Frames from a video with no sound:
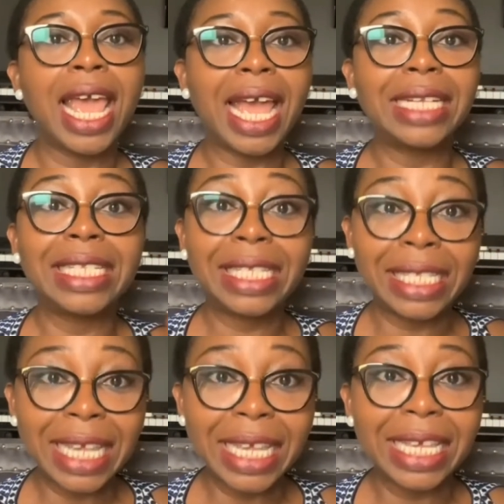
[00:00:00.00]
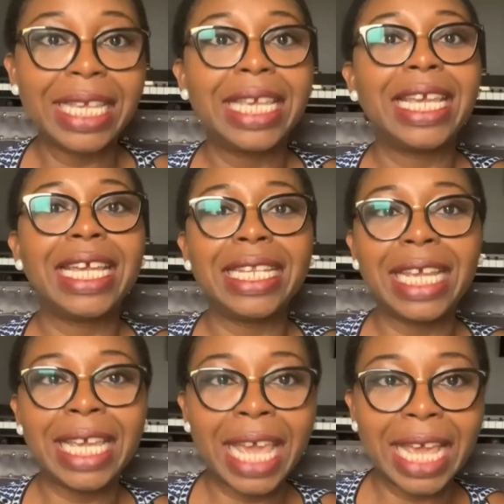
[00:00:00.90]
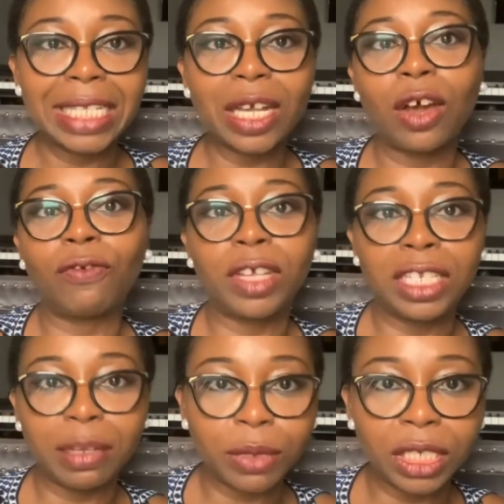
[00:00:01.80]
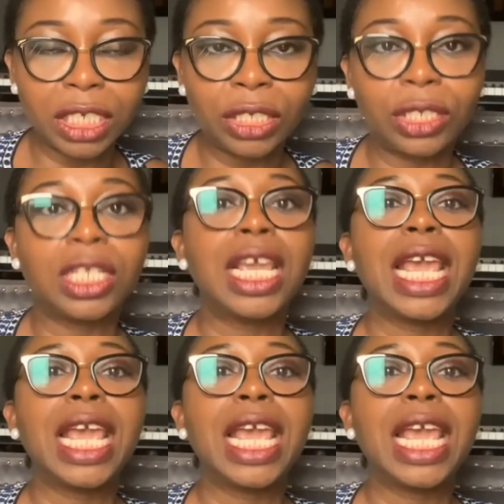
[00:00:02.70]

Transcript: And C. In the case of a demolition,